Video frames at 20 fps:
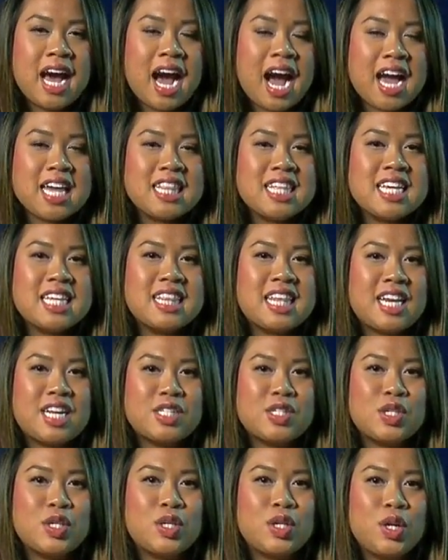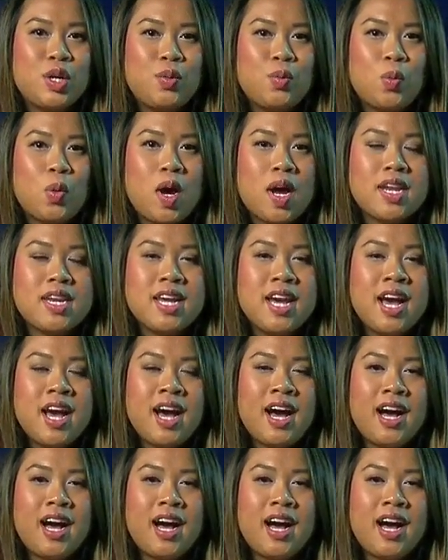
I think that is a good one.